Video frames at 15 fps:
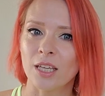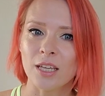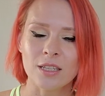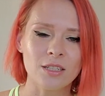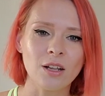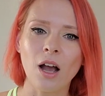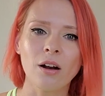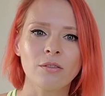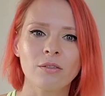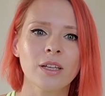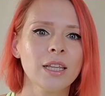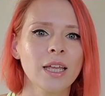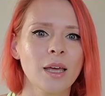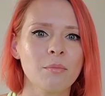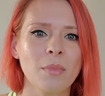he's not
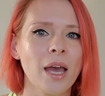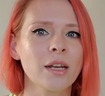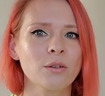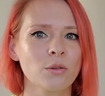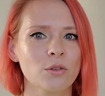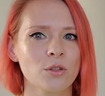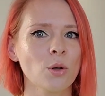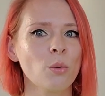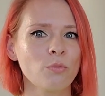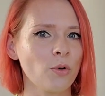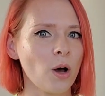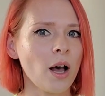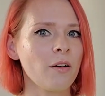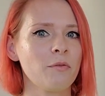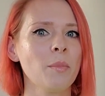really a man who's known for
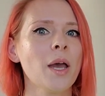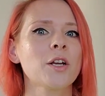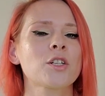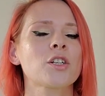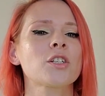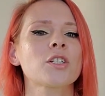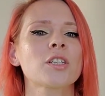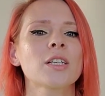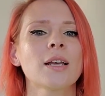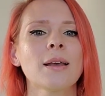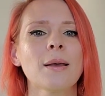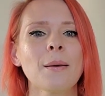half measures.